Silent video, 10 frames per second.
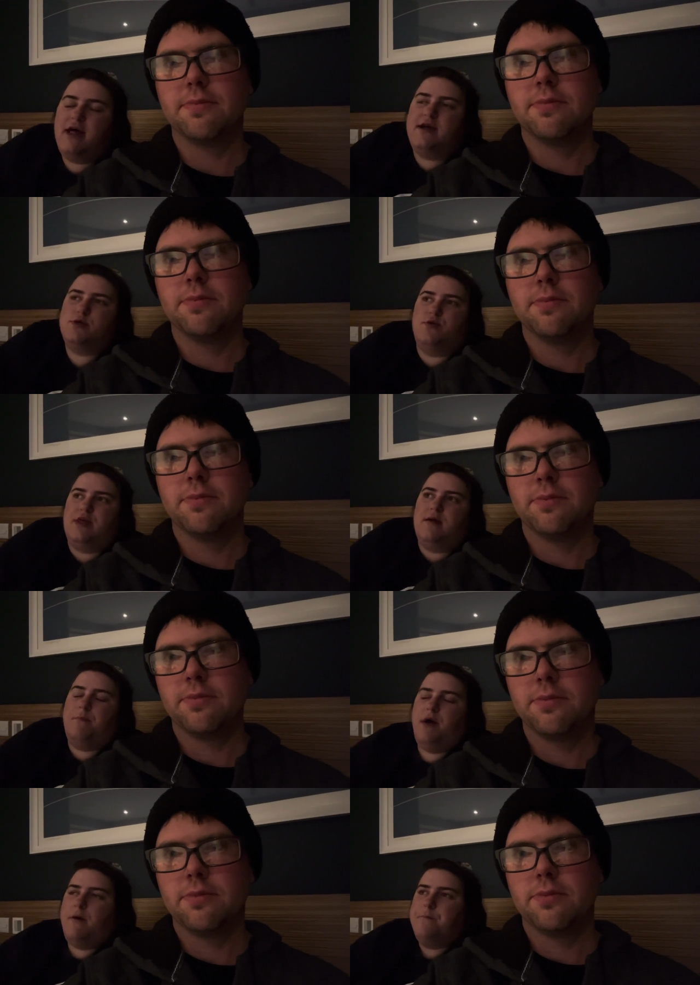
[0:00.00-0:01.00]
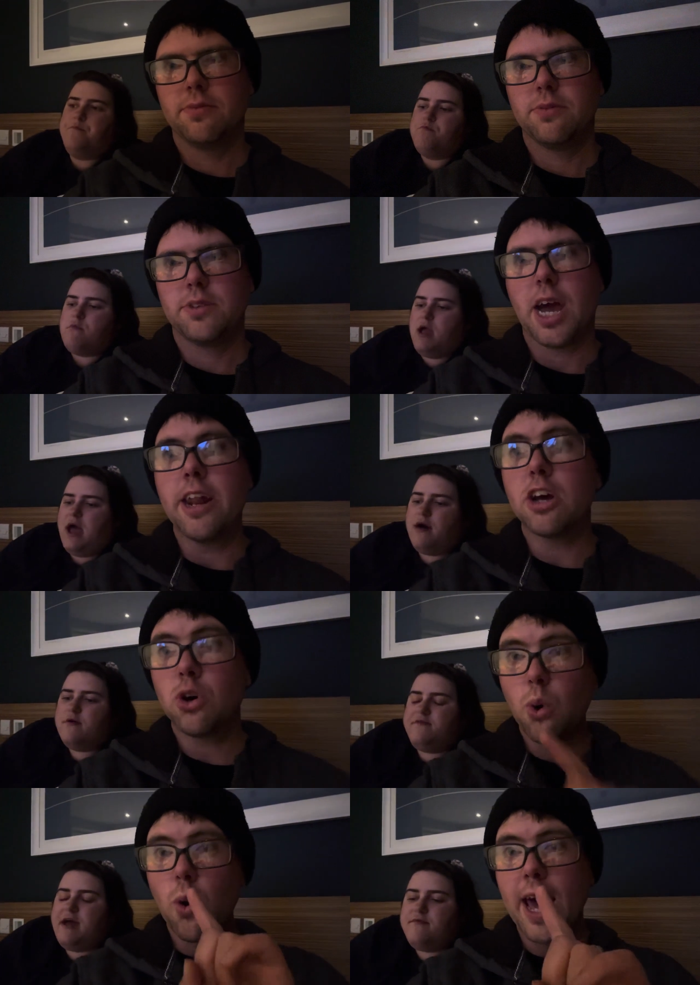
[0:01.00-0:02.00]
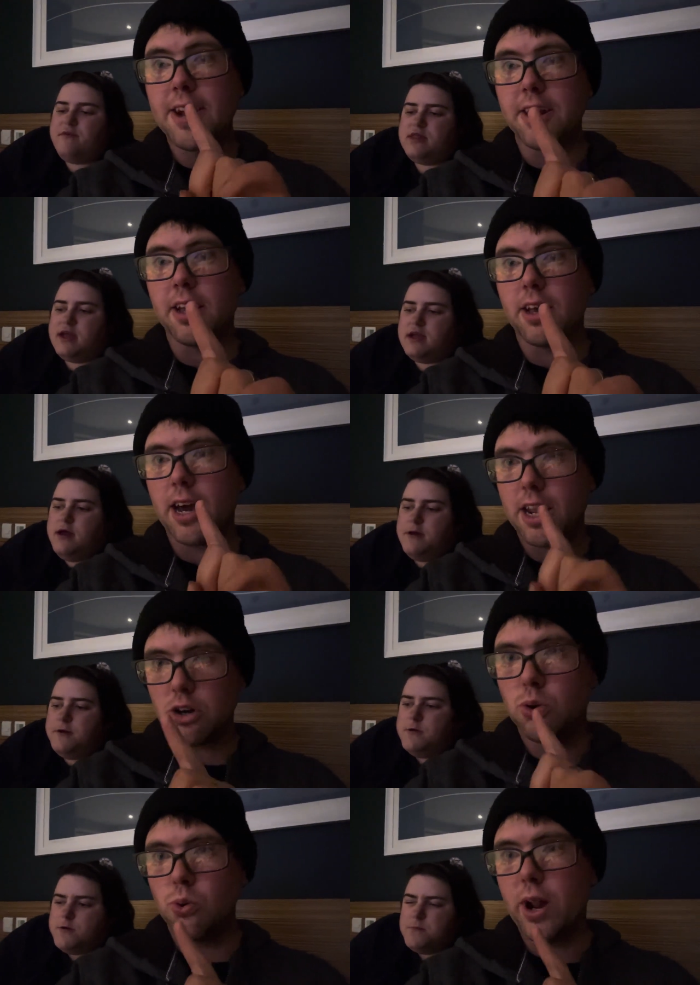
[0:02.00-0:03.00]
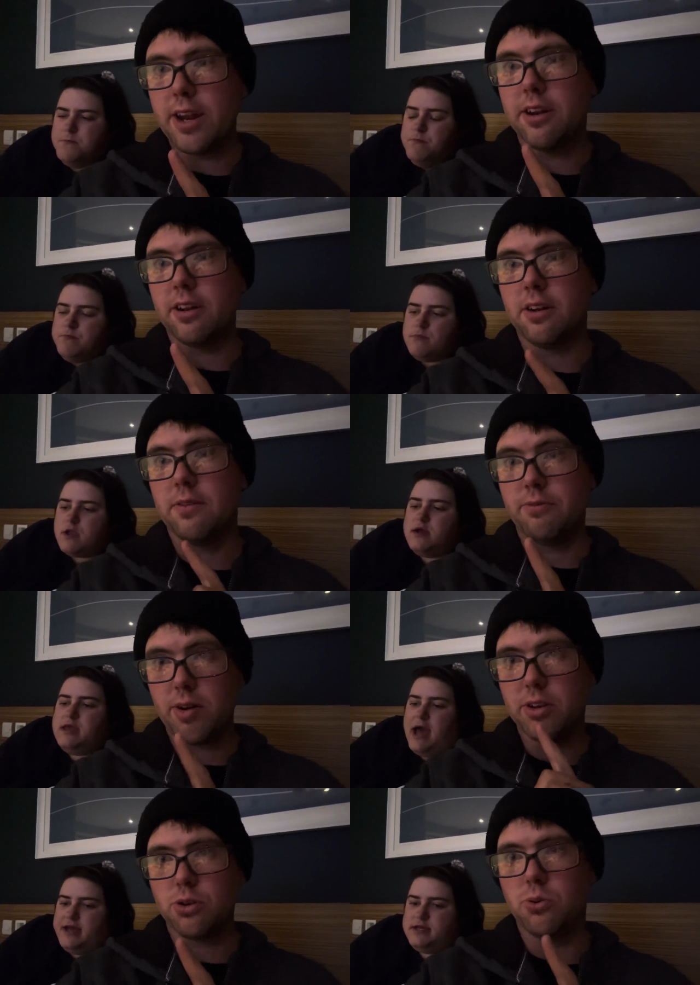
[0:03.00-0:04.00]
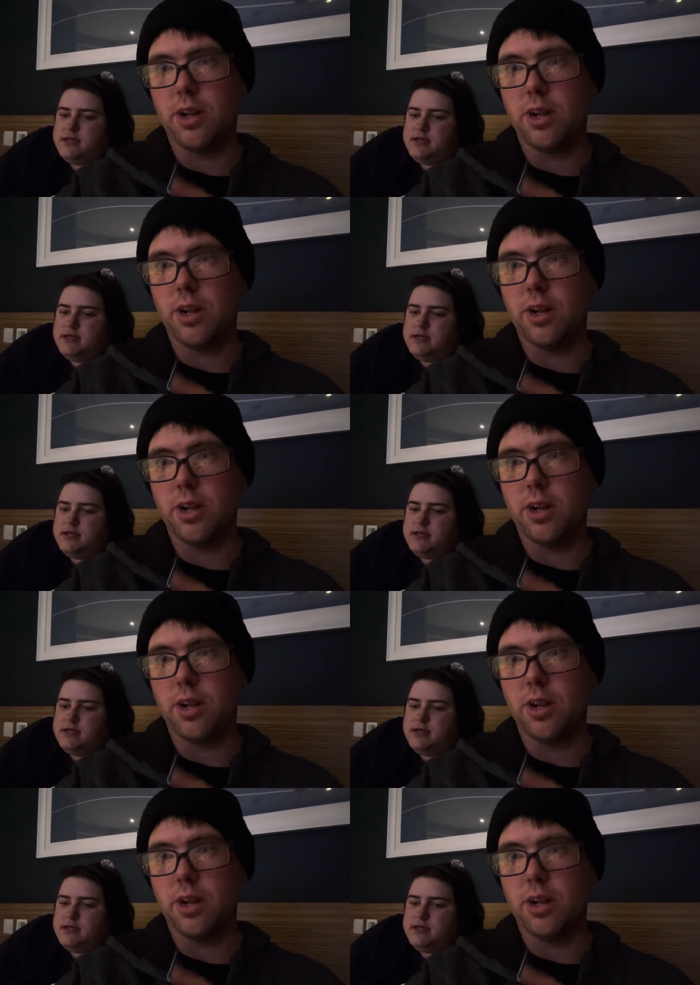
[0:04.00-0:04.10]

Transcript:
Speaker 1: that sort of thing. But
Speaker 2: and a cool everything... ending, and a cool ending, very yes. cool